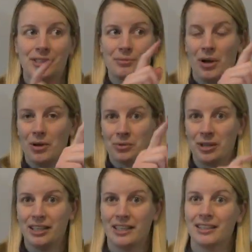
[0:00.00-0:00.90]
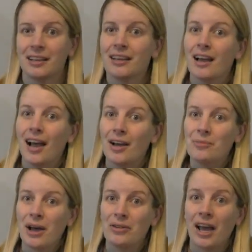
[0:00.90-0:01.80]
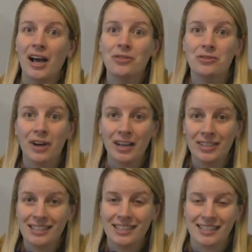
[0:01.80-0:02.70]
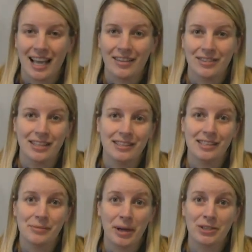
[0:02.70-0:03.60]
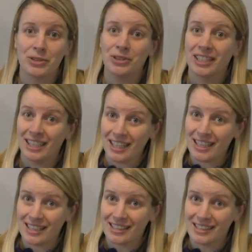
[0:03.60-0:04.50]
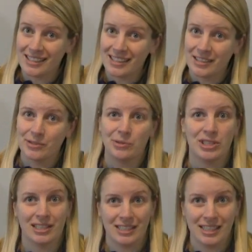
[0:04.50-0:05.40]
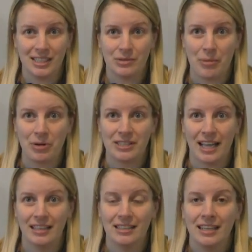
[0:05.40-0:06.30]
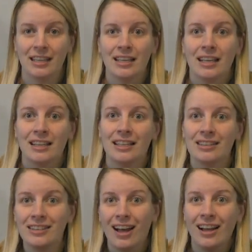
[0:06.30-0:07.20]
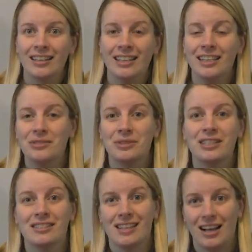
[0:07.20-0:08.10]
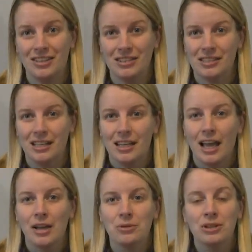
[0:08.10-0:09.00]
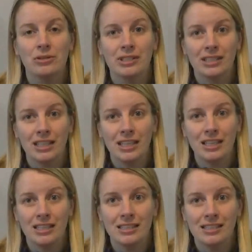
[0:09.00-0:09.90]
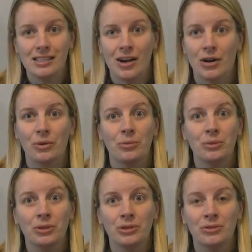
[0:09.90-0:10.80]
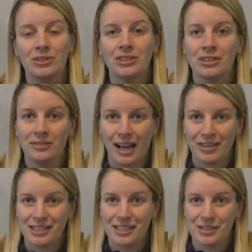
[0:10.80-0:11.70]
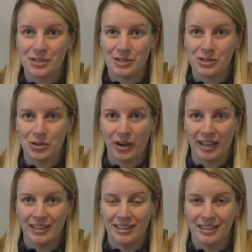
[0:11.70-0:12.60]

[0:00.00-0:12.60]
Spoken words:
small reading about how viruses have these special keys, which the seeds represent, that lock in with cells, and when those keys are removed, the virus is destroyed.